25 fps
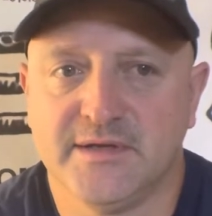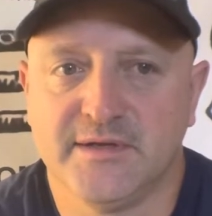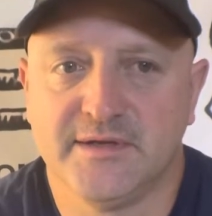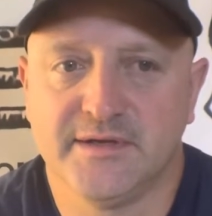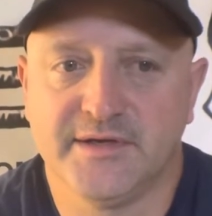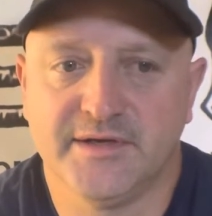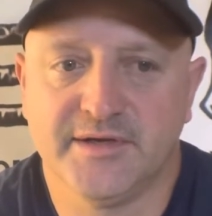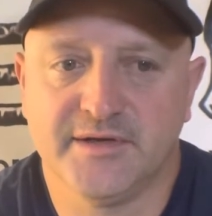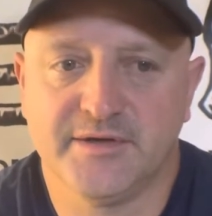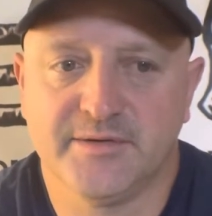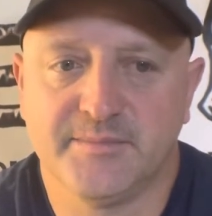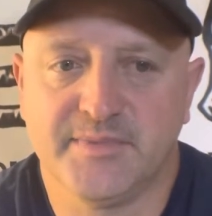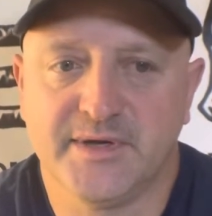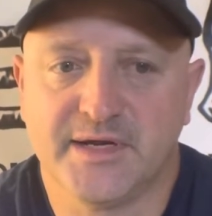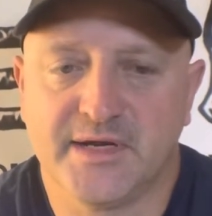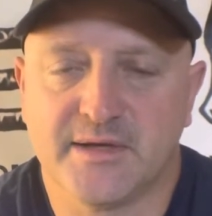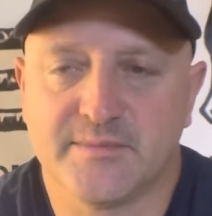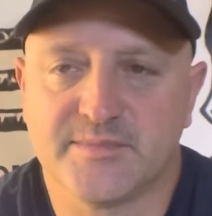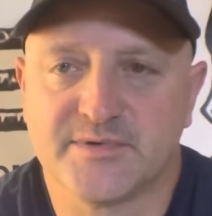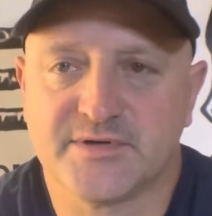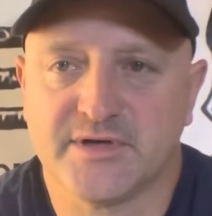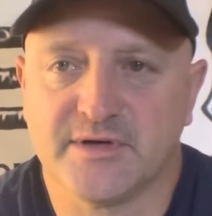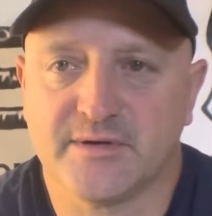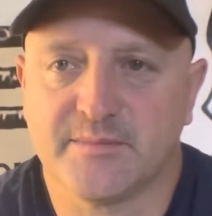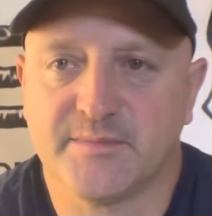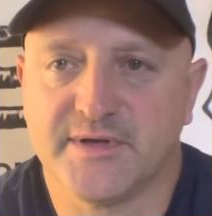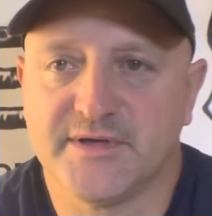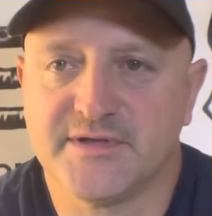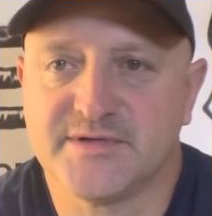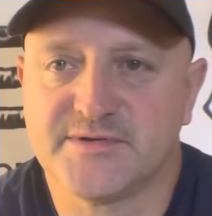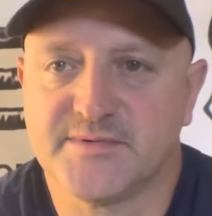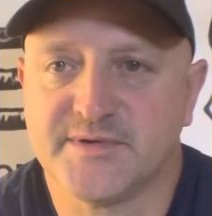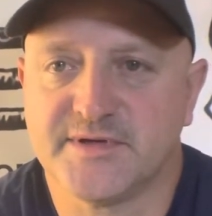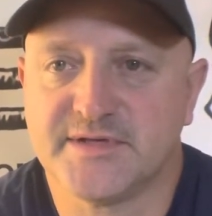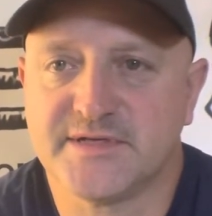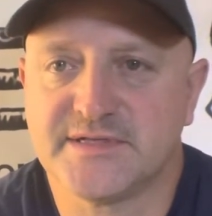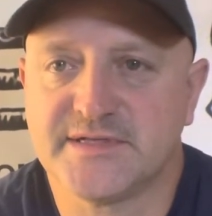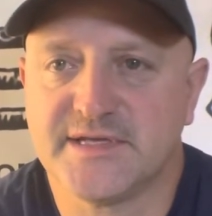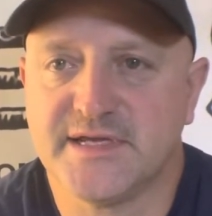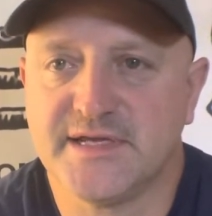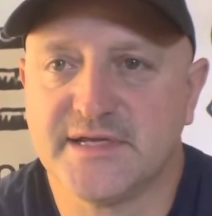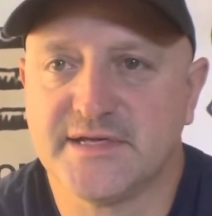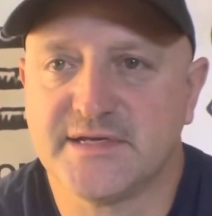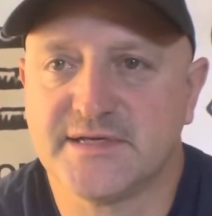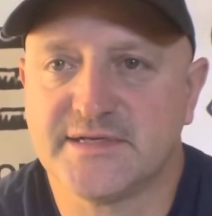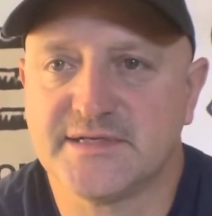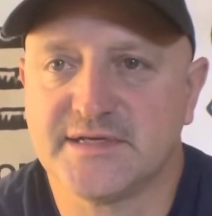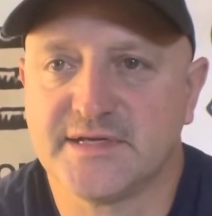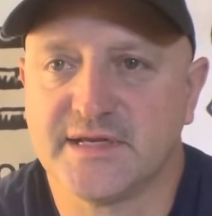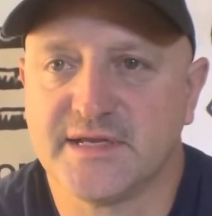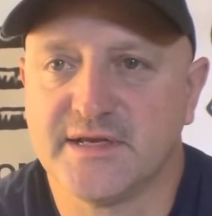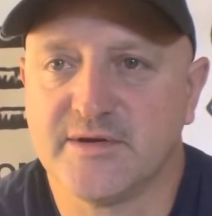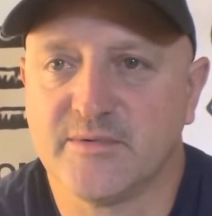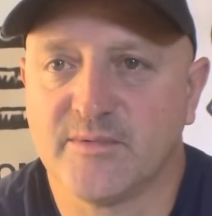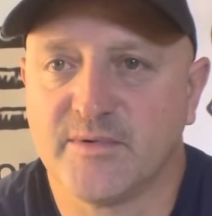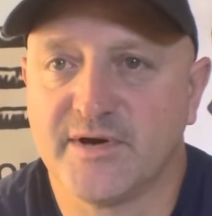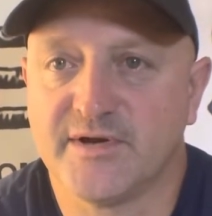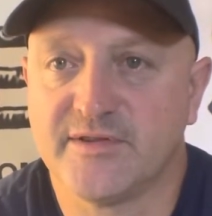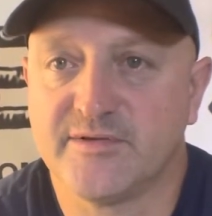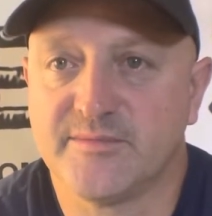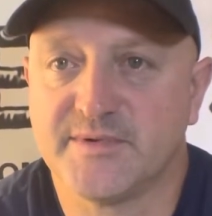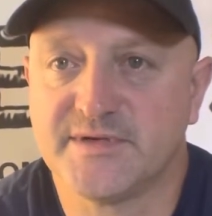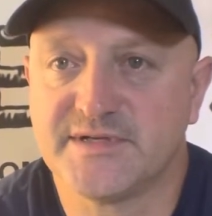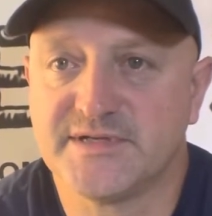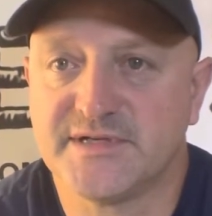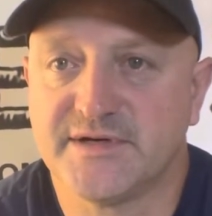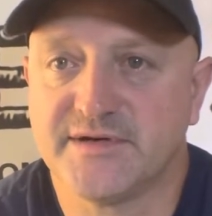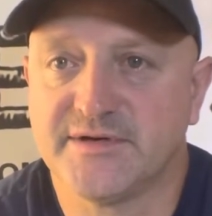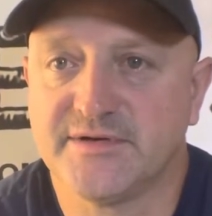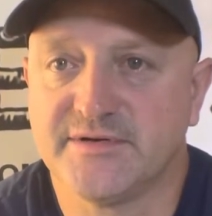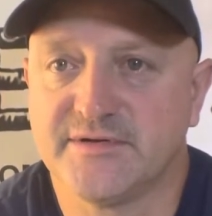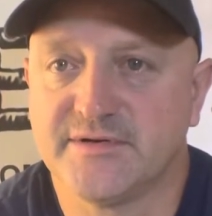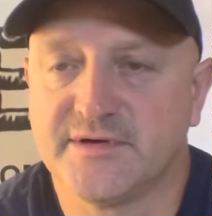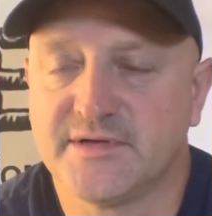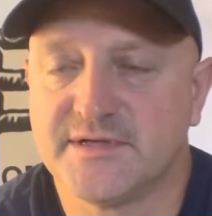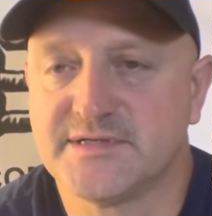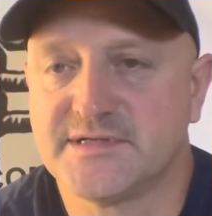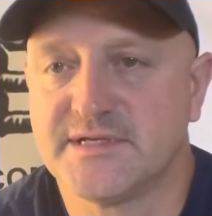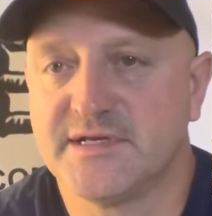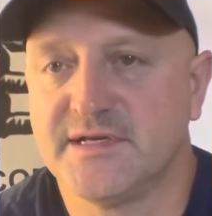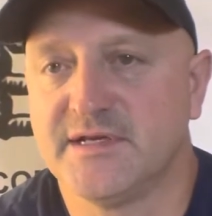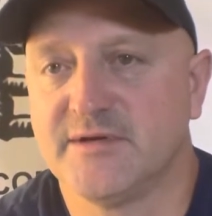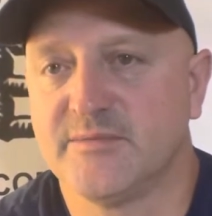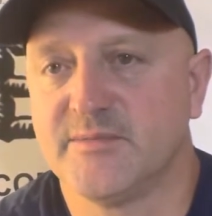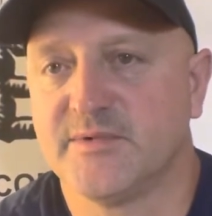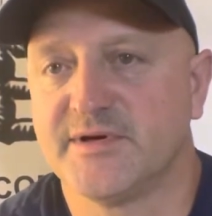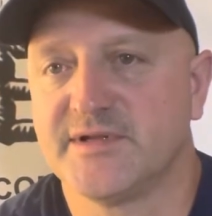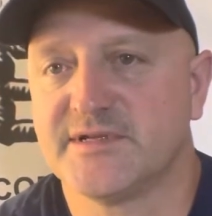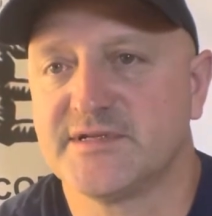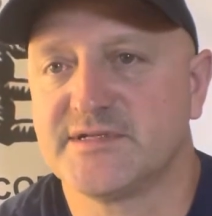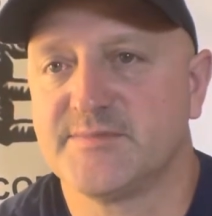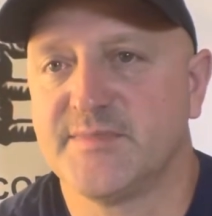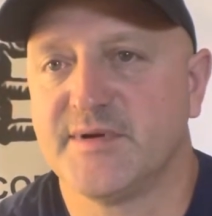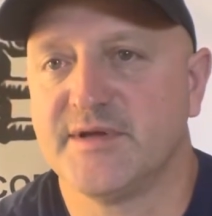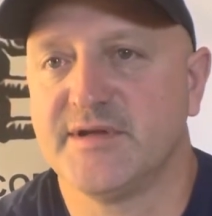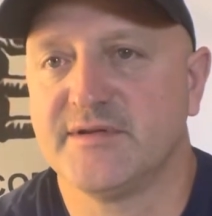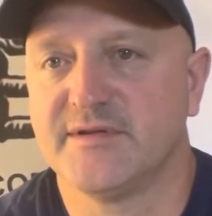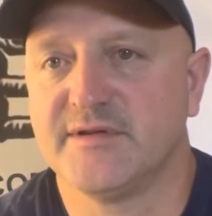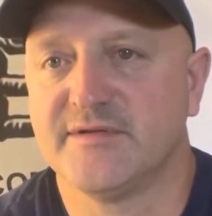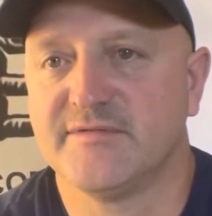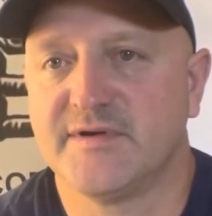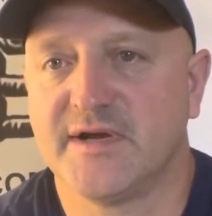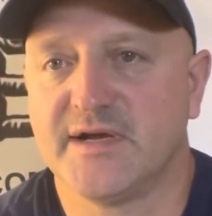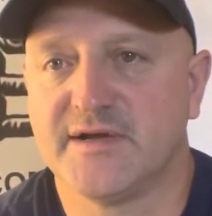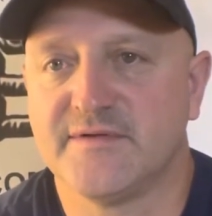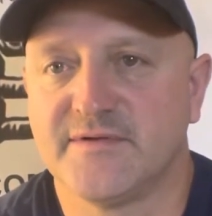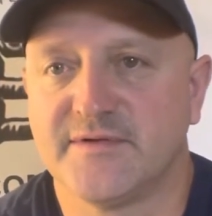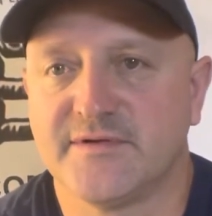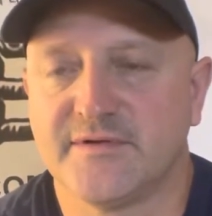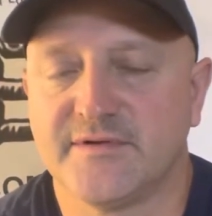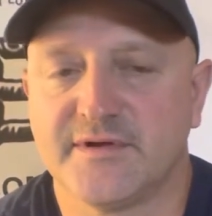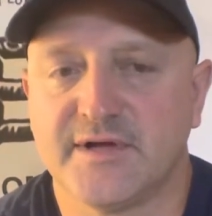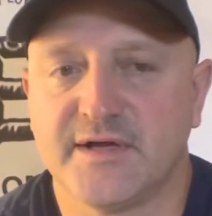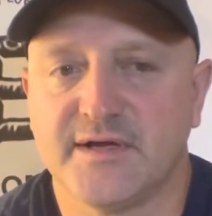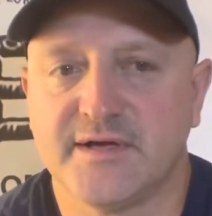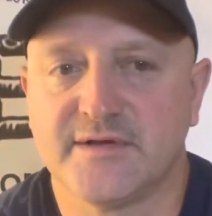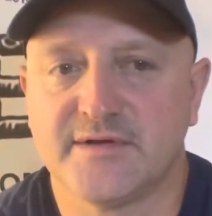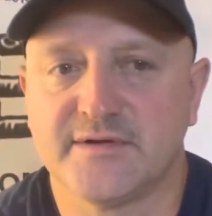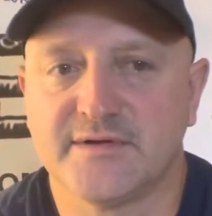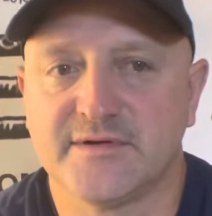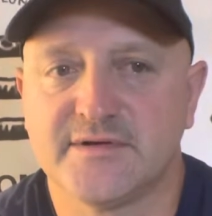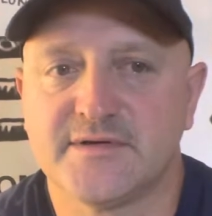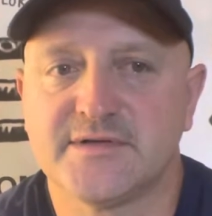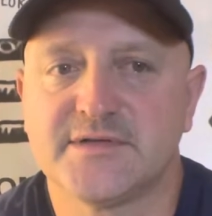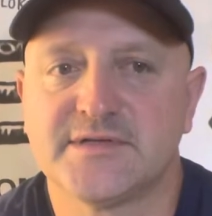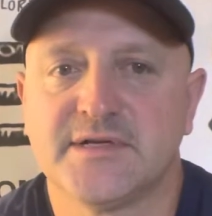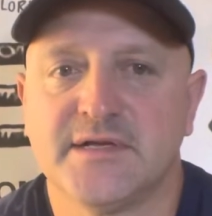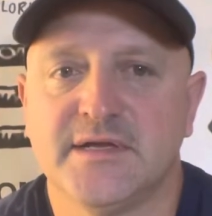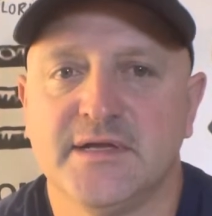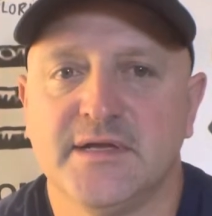you know, pickup truck beds would it take to get rid of the material? Because he didn't want to spend the $500.